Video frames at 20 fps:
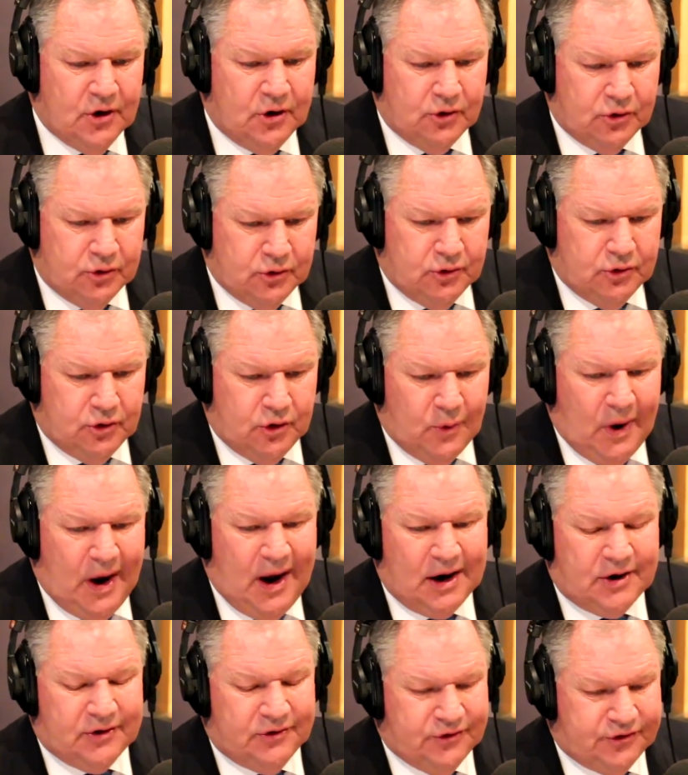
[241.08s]
who
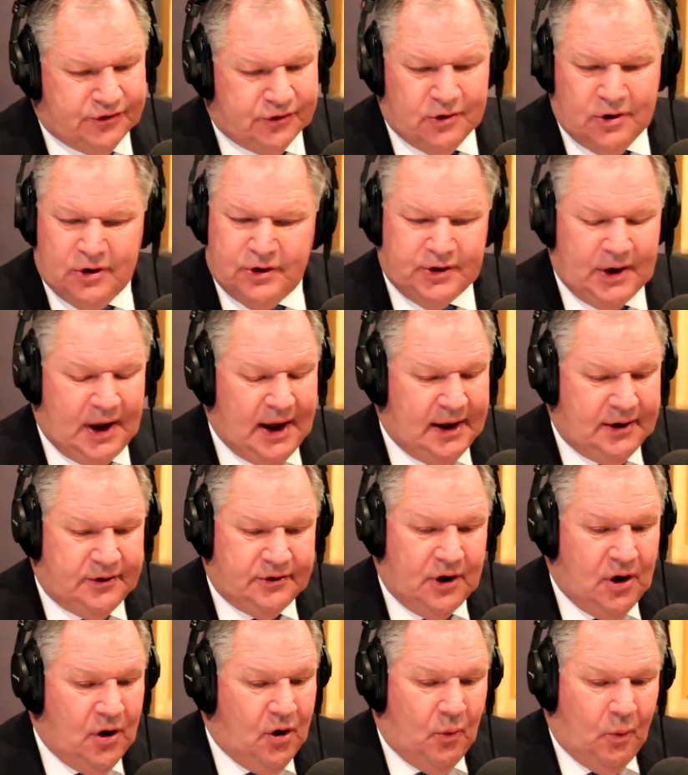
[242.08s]
are concerned, and
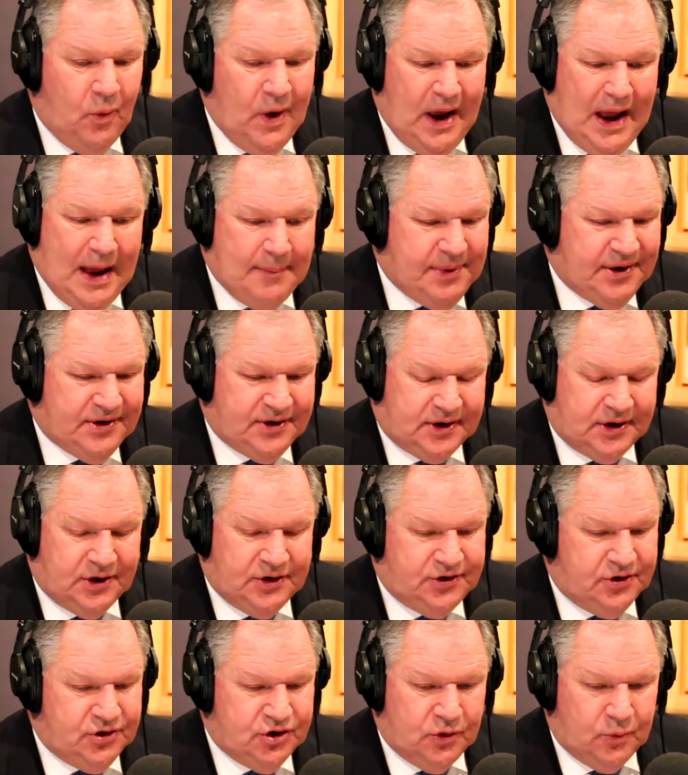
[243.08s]
we're happy to
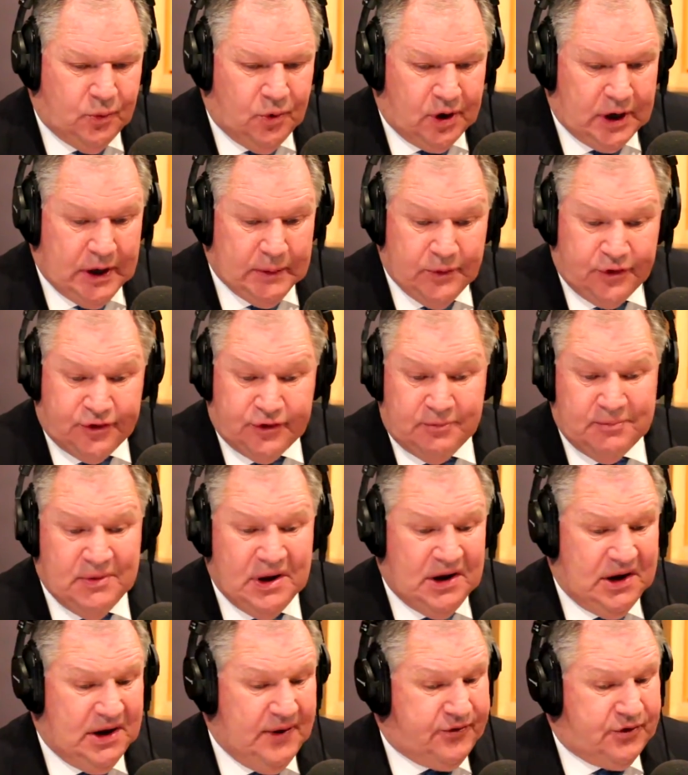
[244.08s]
continue working with them.
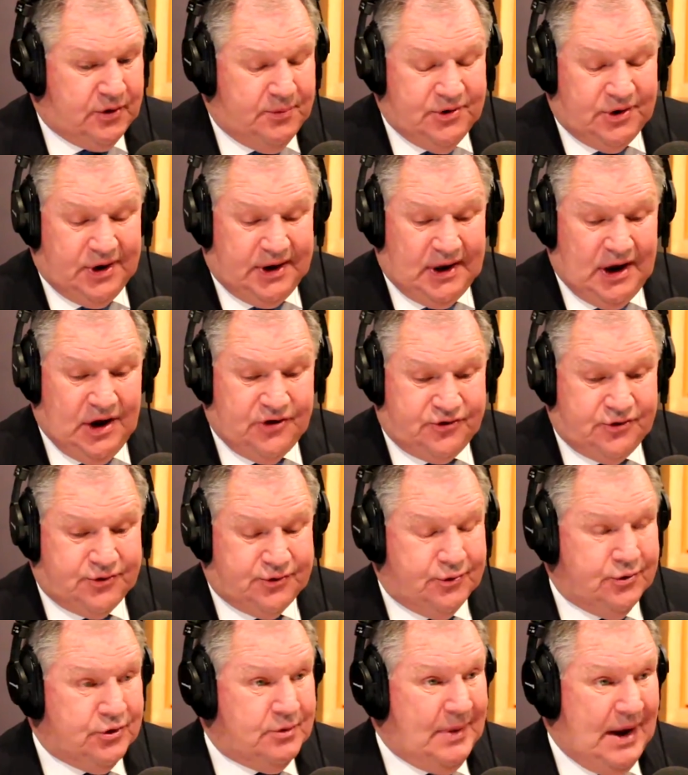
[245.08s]
If communication
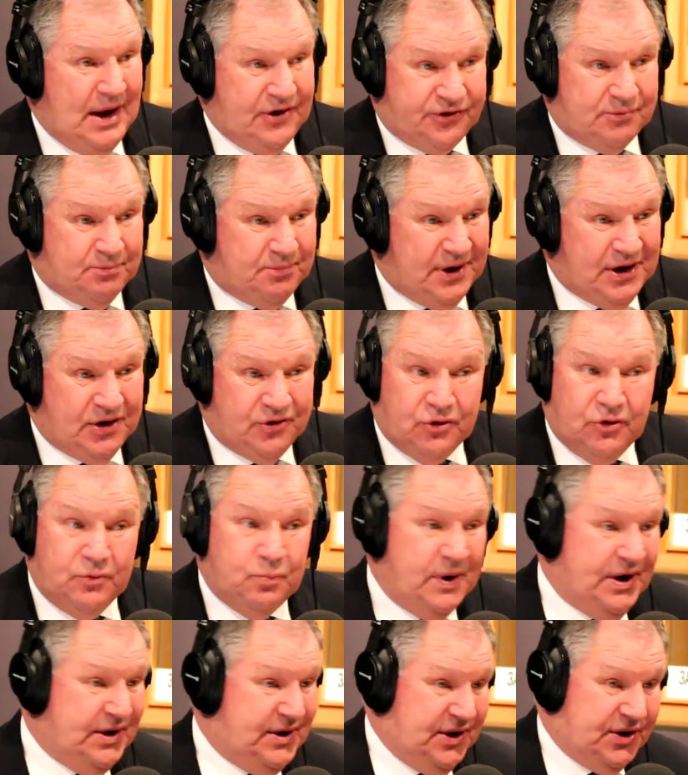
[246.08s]
to them hasn't been good,
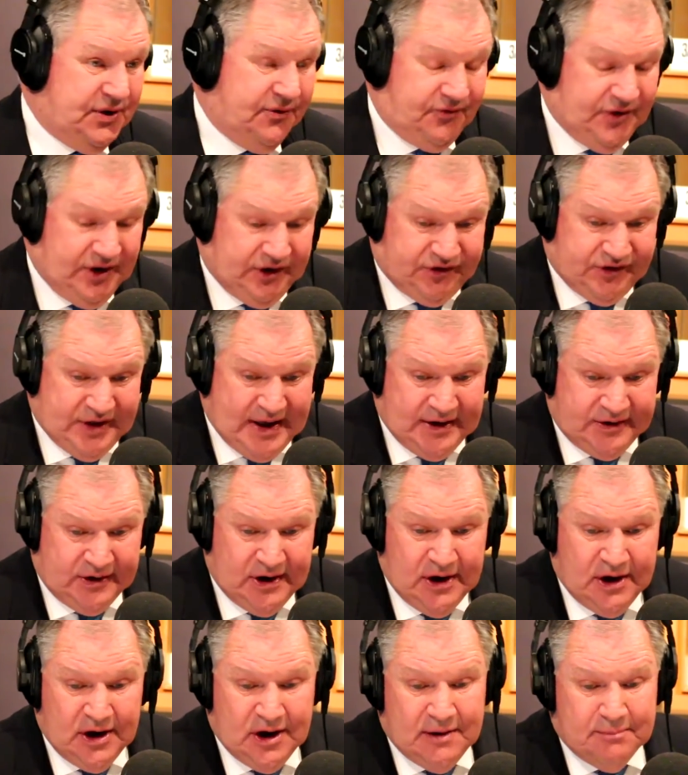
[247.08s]
we need to fix that.
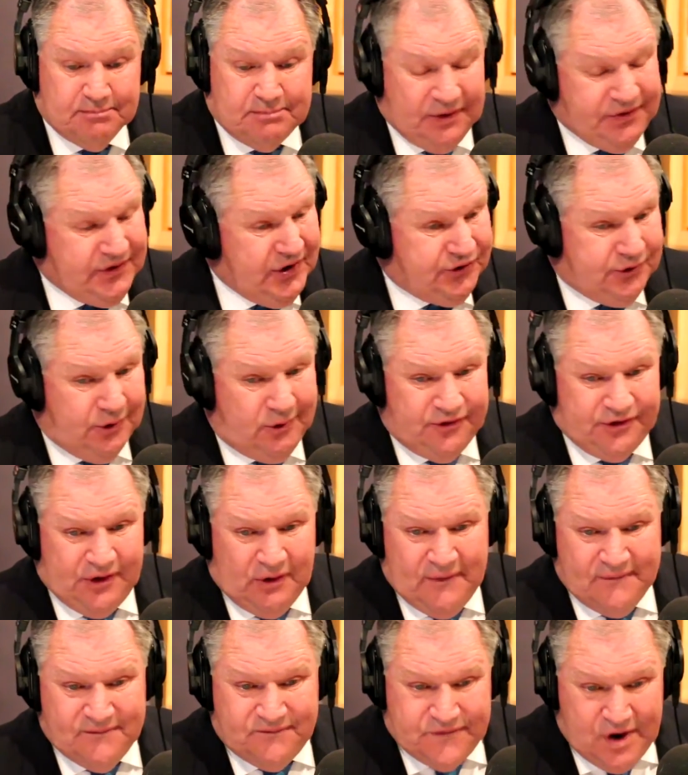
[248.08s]
But there's
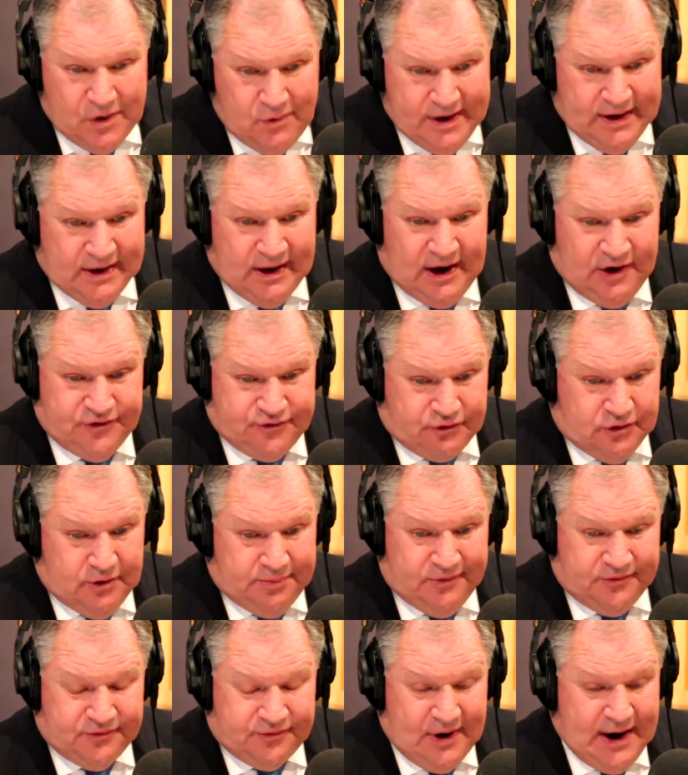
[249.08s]
also a very large group
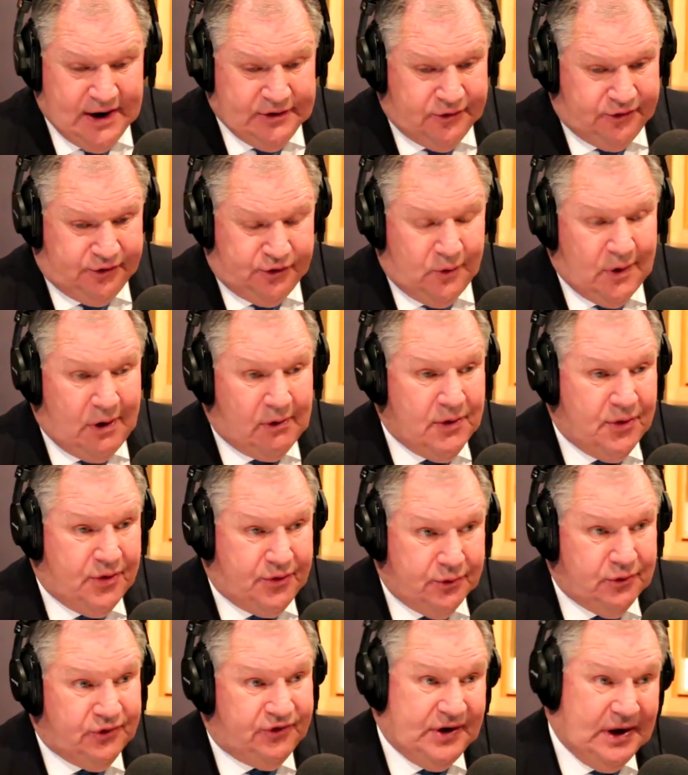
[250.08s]
of traders who are
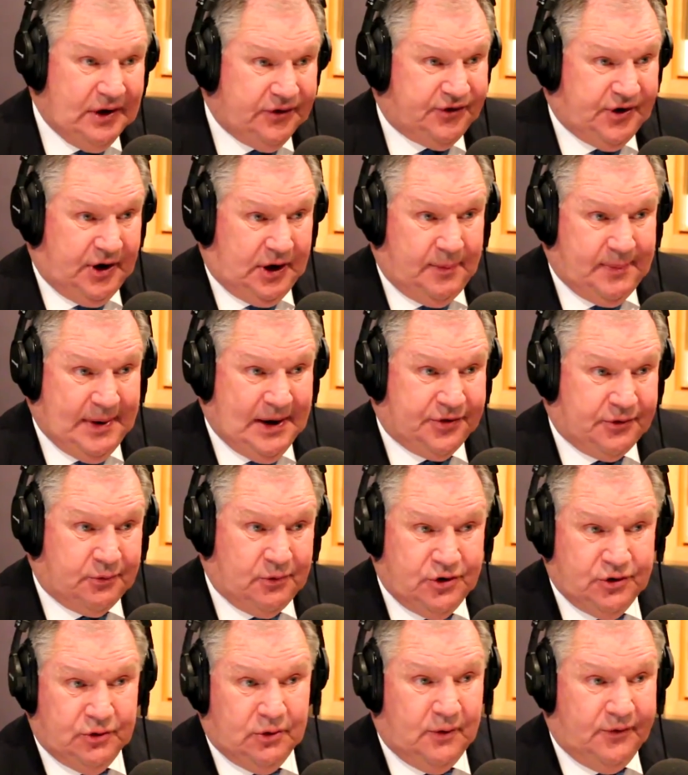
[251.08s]
enthusiastic about the
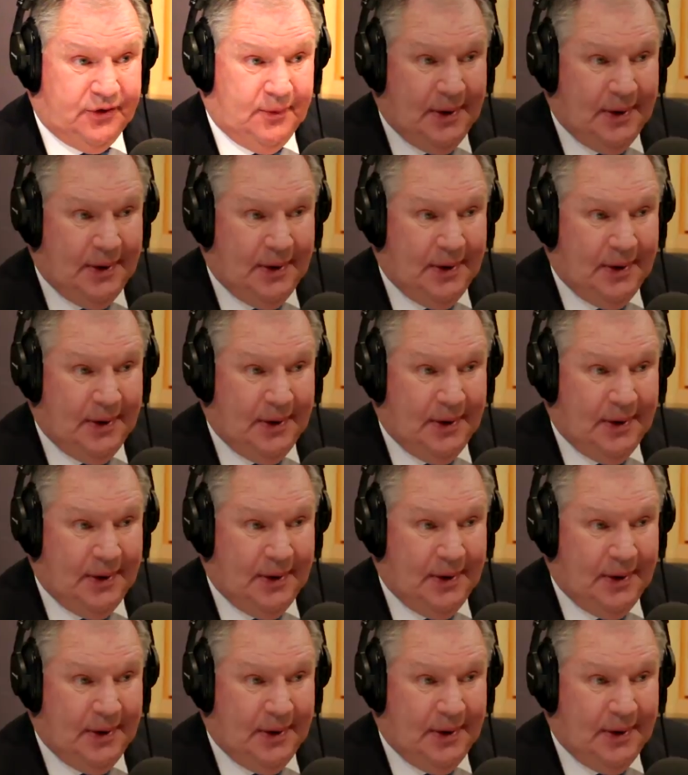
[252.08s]
renewal of the